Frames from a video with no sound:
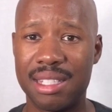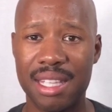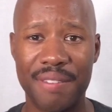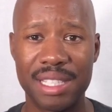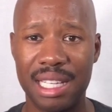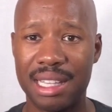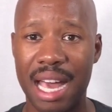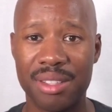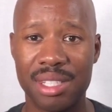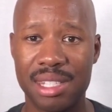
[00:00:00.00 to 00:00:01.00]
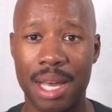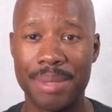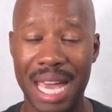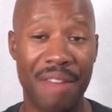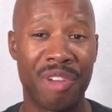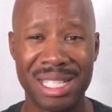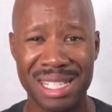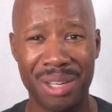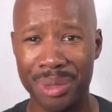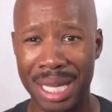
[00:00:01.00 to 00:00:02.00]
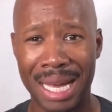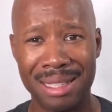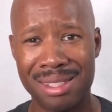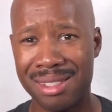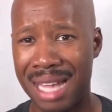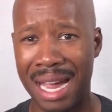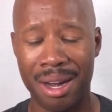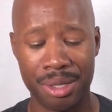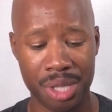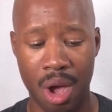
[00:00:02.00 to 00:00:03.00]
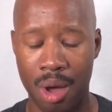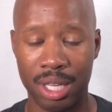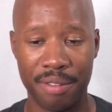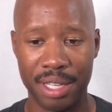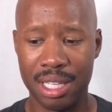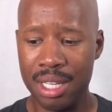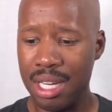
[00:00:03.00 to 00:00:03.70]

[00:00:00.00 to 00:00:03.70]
17,000 steps every single day, stairs, all of it.